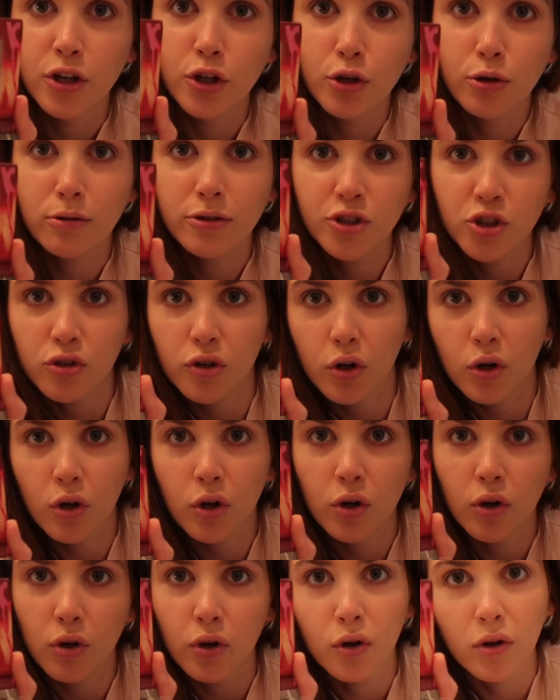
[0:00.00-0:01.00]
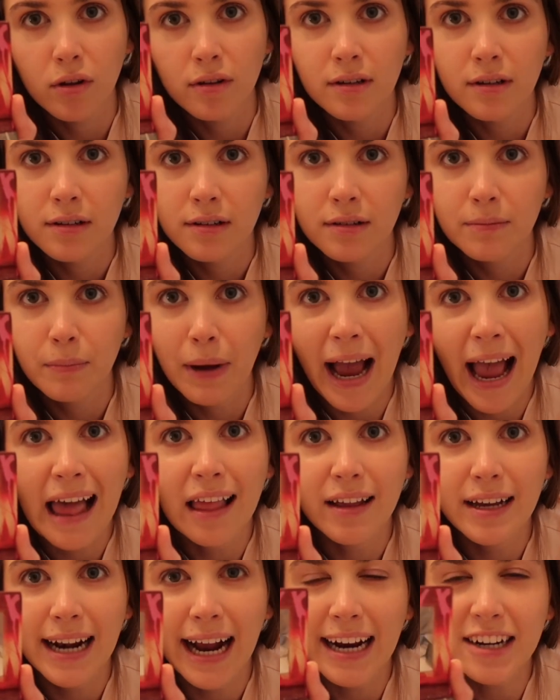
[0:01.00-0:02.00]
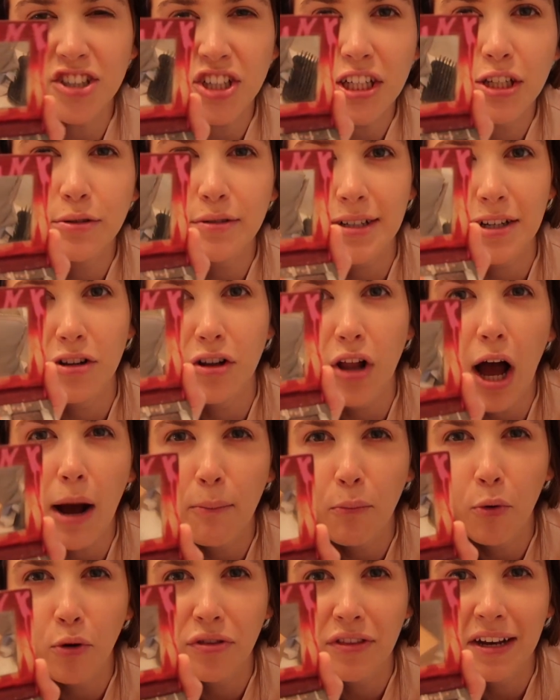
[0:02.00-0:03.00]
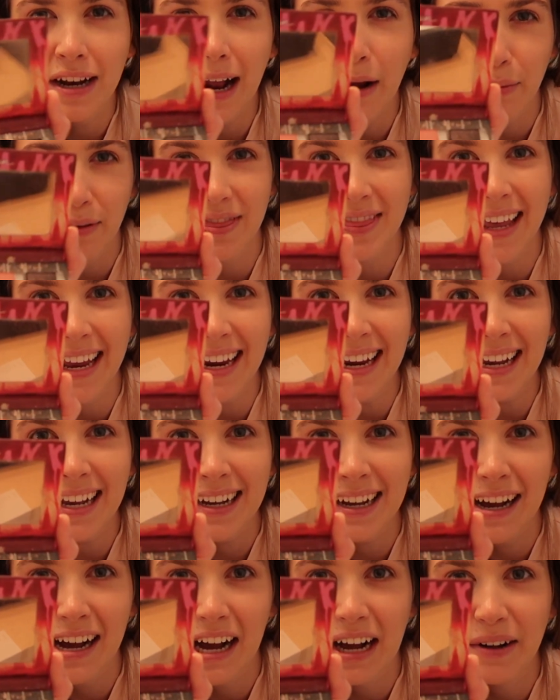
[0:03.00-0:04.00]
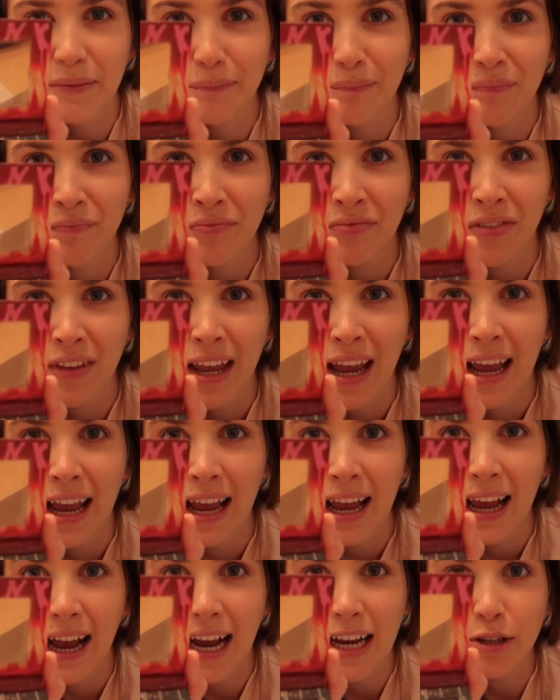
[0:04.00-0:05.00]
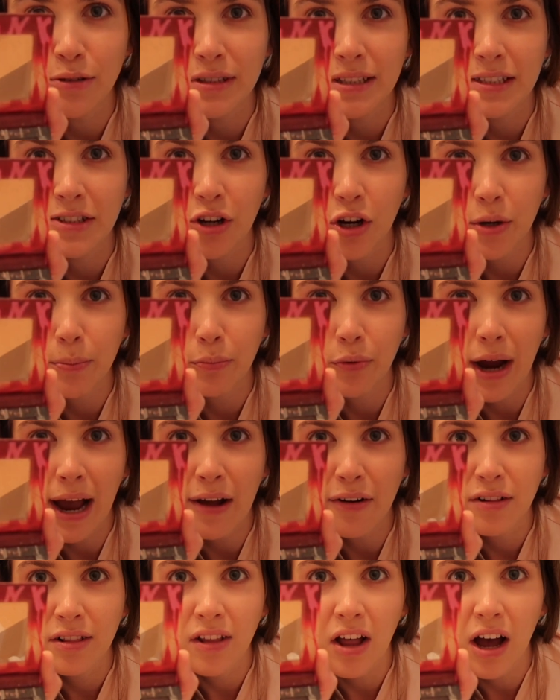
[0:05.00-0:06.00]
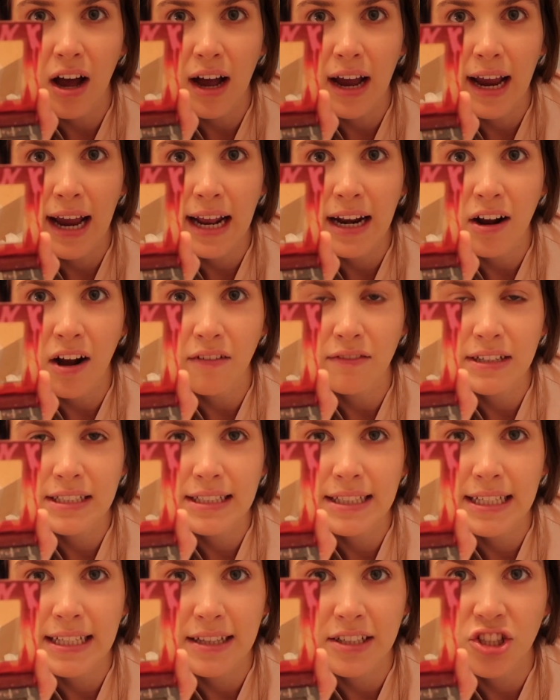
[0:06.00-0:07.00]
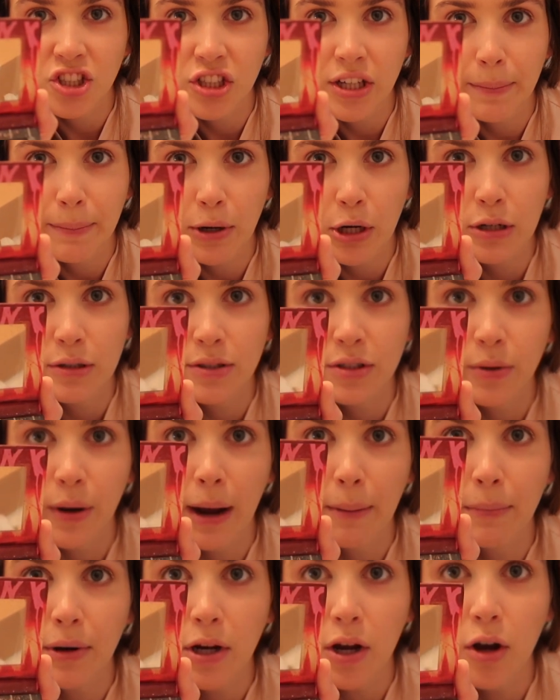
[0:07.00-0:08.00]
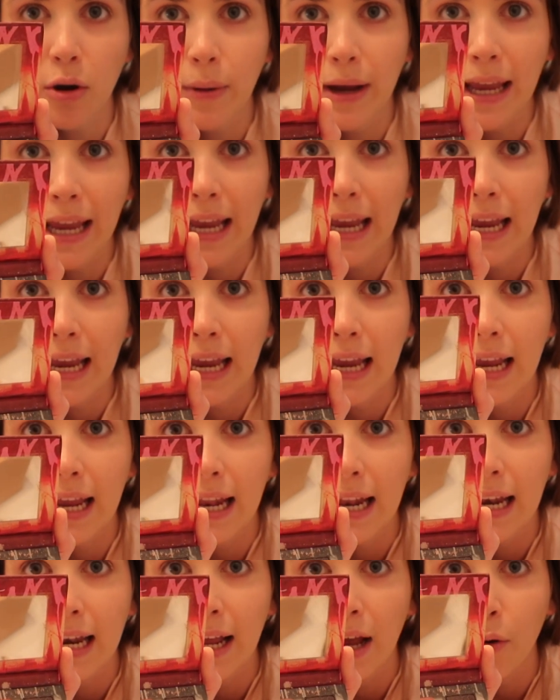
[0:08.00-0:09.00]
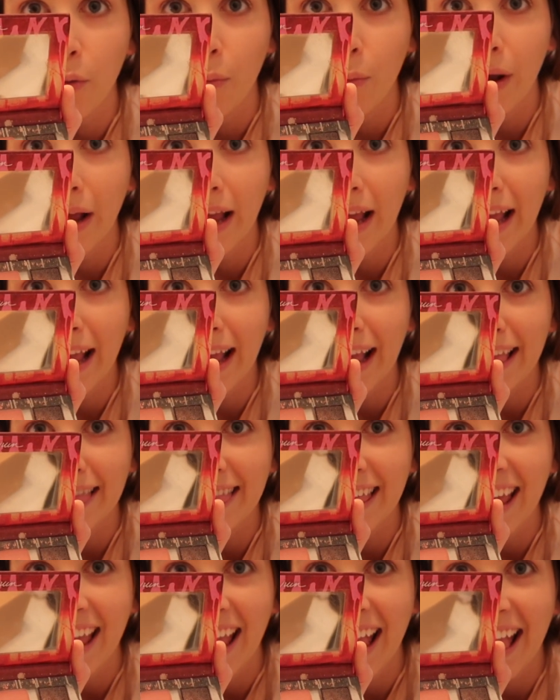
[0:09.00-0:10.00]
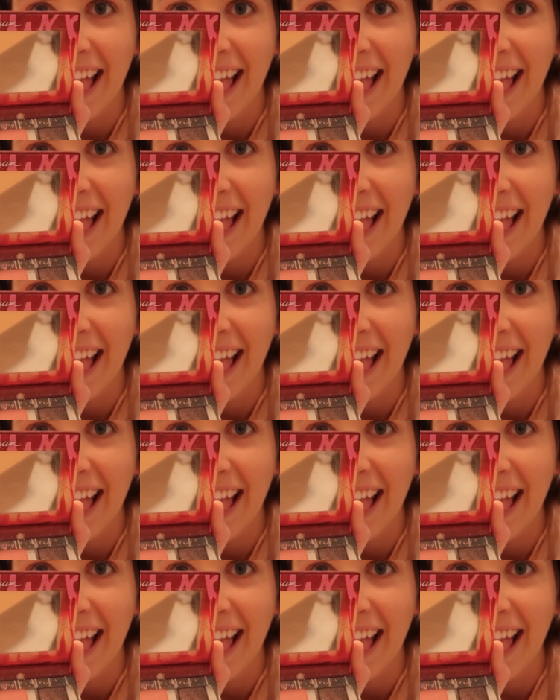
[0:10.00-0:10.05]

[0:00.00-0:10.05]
neutral palette. I actually use it a lot more than I would think. I use the dark brown a lot and obviously the shimmer. So I'm gonna go in with